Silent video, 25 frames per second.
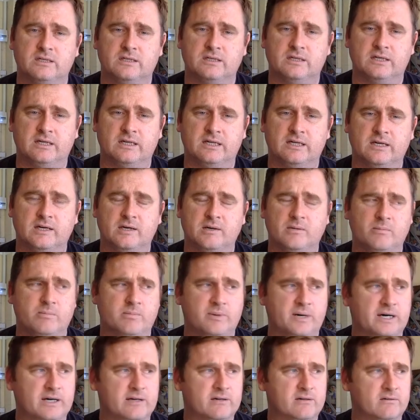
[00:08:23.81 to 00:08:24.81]

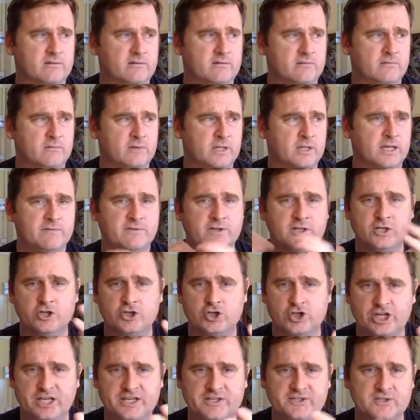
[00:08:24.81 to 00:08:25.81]
But even in
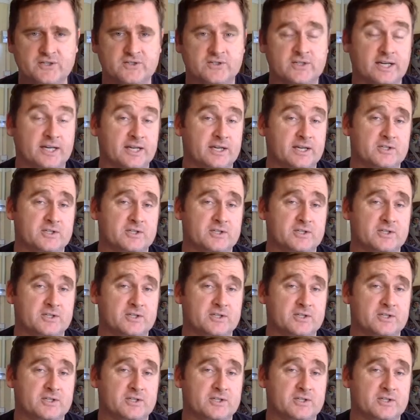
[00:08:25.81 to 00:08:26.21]
Jesus' day,